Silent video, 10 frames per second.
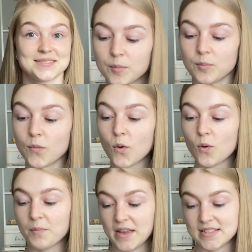More
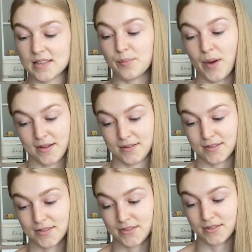messy
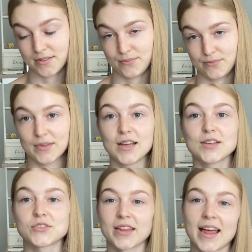buns.
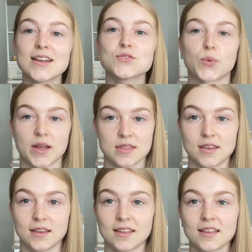So that is one
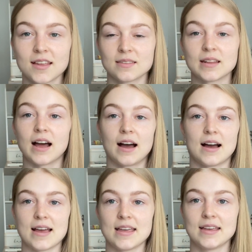thing that
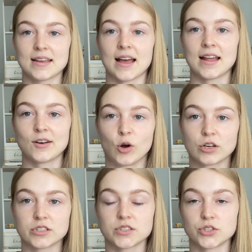I
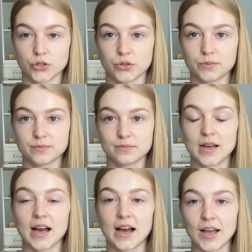cannot do.
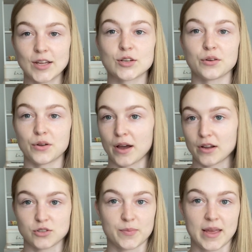I don't know
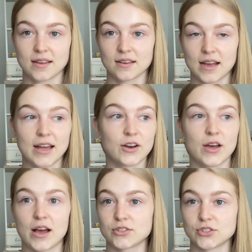how
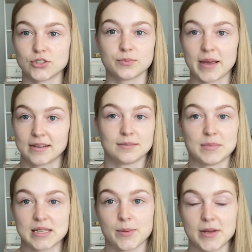to make
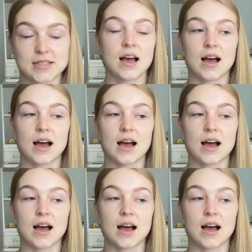messy buns.